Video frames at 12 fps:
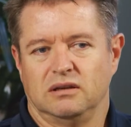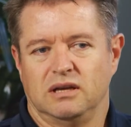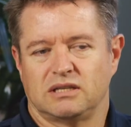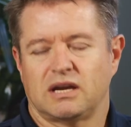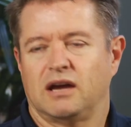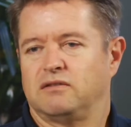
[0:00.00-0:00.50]

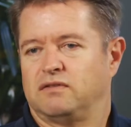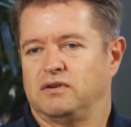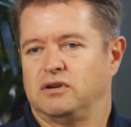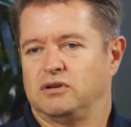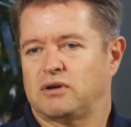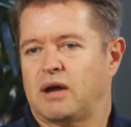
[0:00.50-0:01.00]
It's hard for
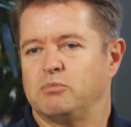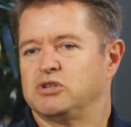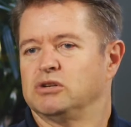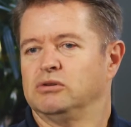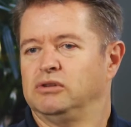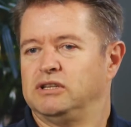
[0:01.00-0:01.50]
you to
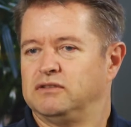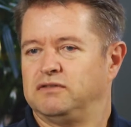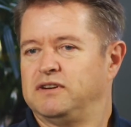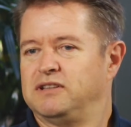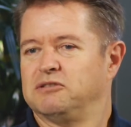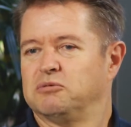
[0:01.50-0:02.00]
absolutely
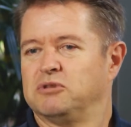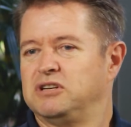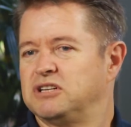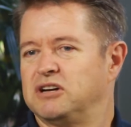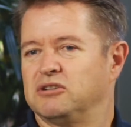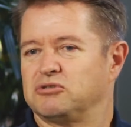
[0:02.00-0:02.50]
defeat the
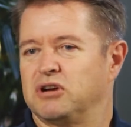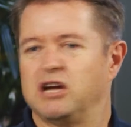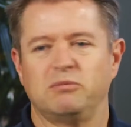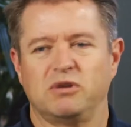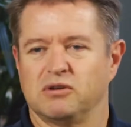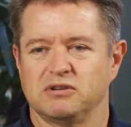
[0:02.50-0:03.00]
retail
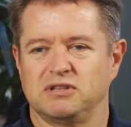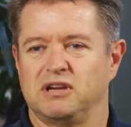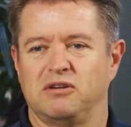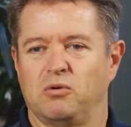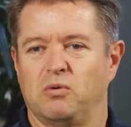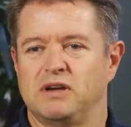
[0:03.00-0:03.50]
trade because
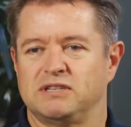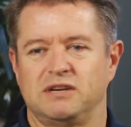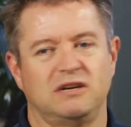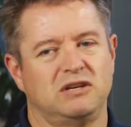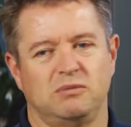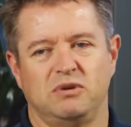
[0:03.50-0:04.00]
they're always
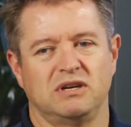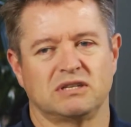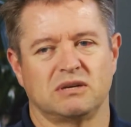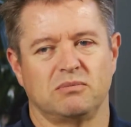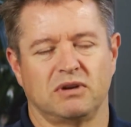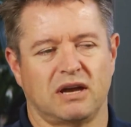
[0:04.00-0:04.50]
there, your
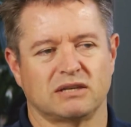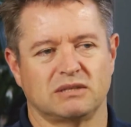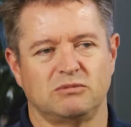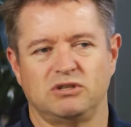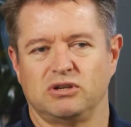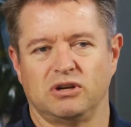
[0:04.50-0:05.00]
biggest
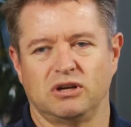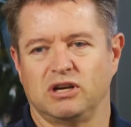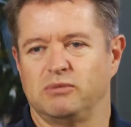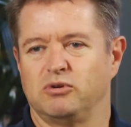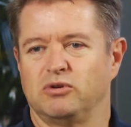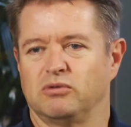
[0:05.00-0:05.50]
customers. You got to
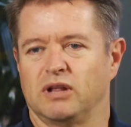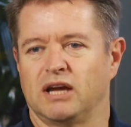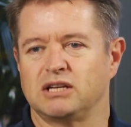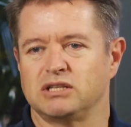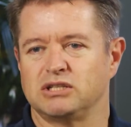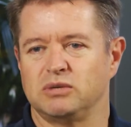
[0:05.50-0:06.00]
keep a good
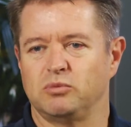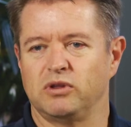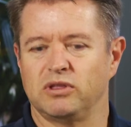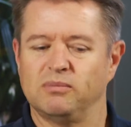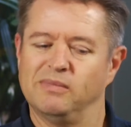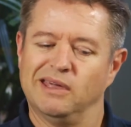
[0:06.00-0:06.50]
relationship
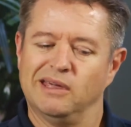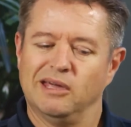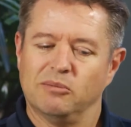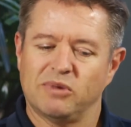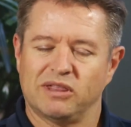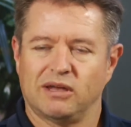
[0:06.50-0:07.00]
with them,
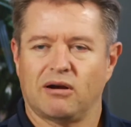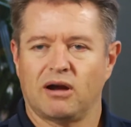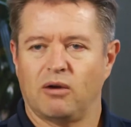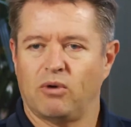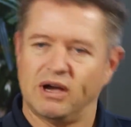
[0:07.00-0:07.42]
but there are